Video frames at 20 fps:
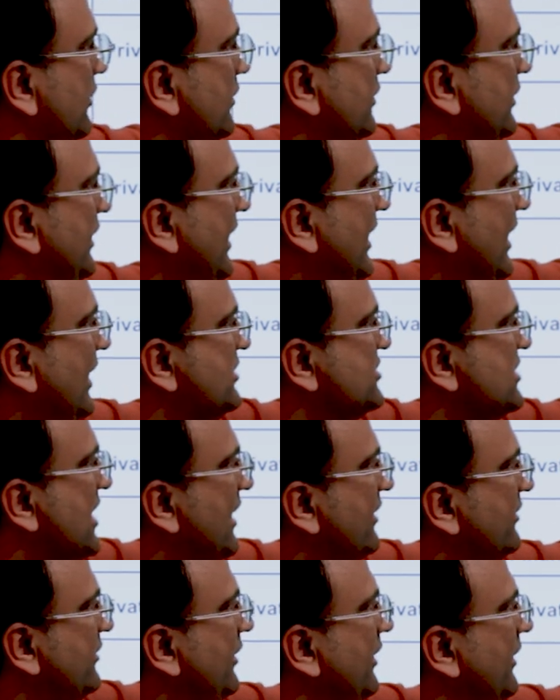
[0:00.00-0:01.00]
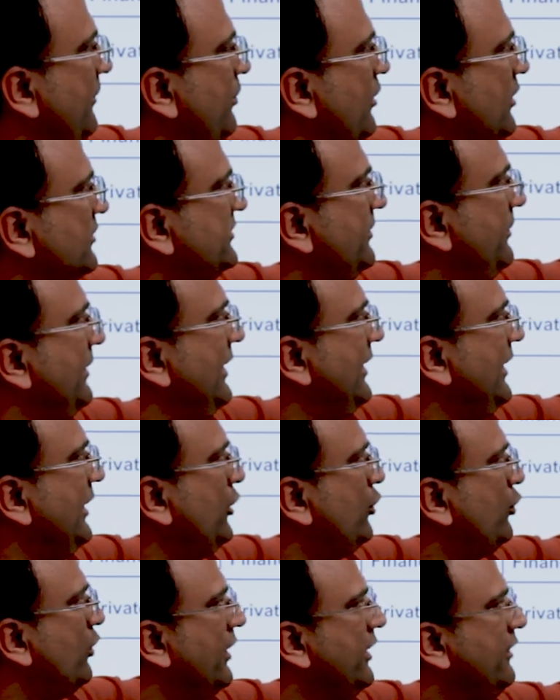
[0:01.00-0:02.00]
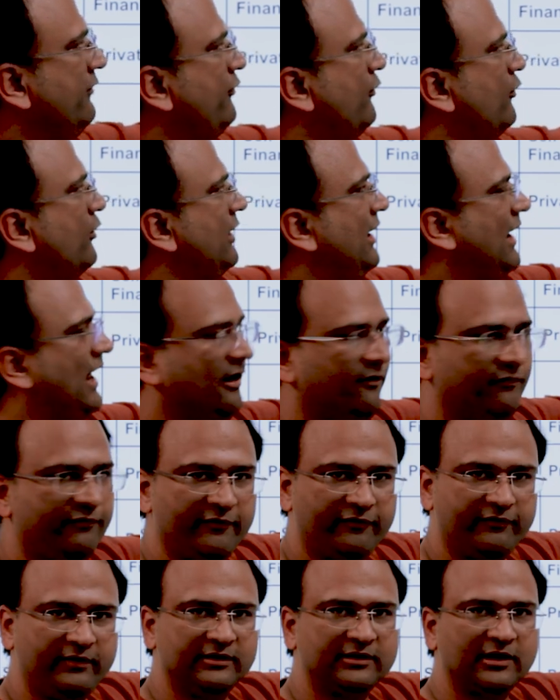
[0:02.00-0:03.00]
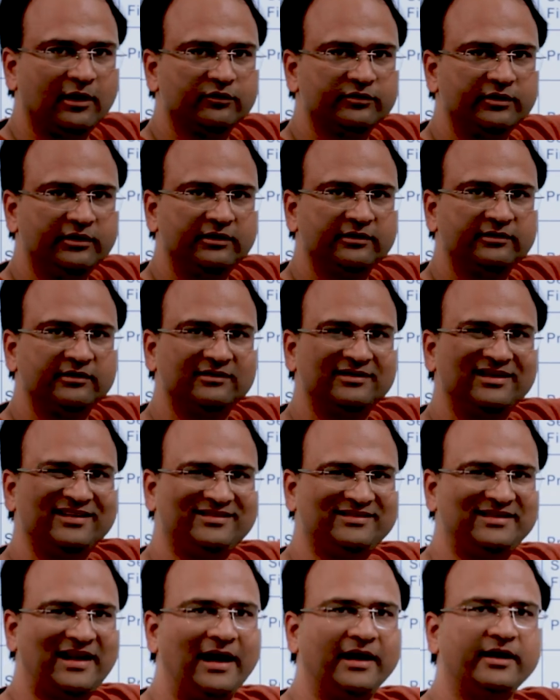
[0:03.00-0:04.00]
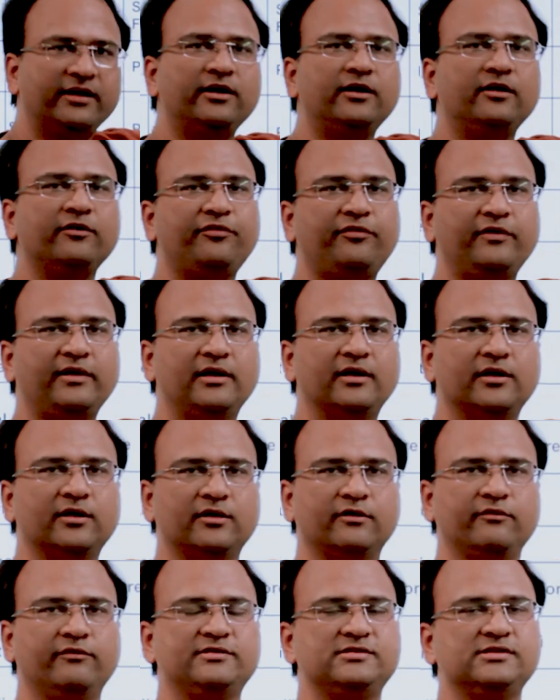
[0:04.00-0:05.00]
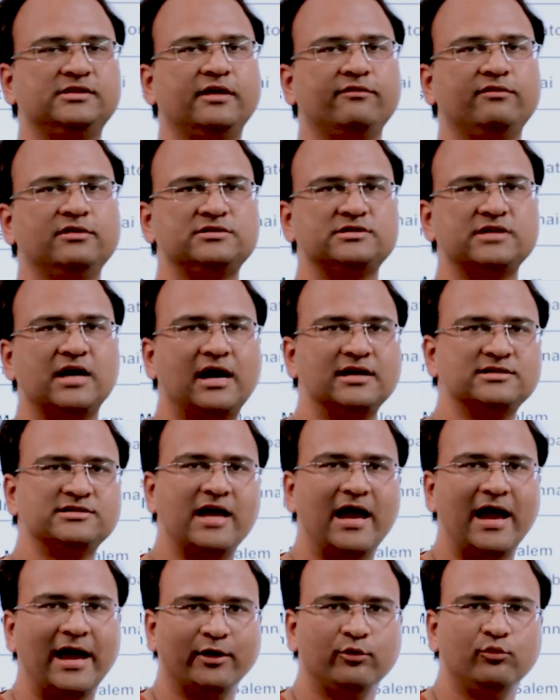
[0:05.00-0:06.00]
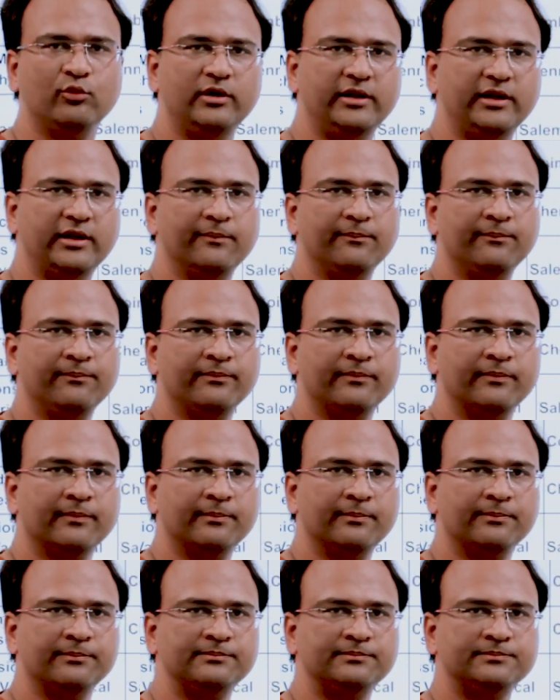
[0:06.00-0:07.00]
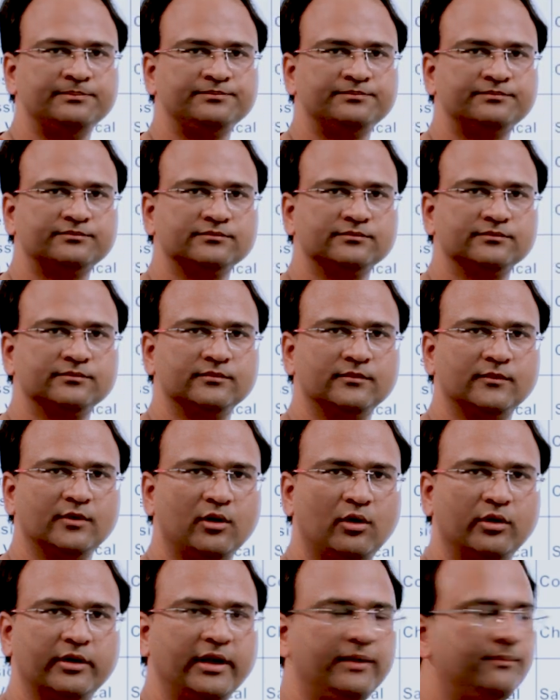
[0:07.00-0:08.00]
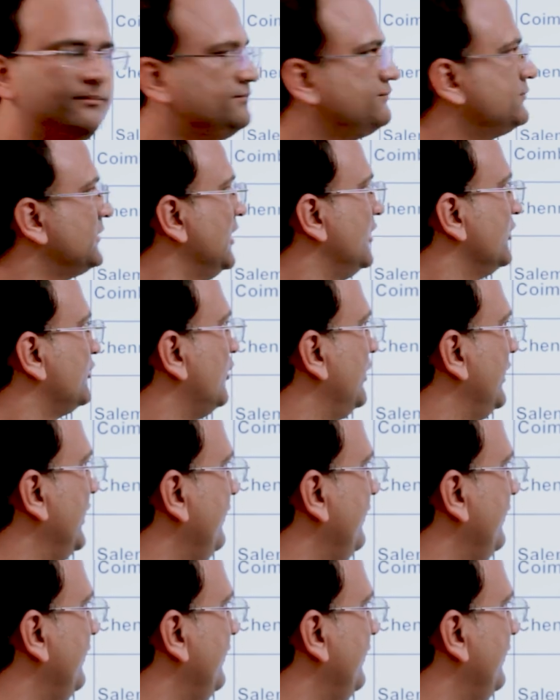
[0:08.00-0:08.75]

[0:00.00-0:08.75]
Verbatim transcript: they are charging approximately 24 lakh 50,000. This is the standard fee which they will charge annually. Okay so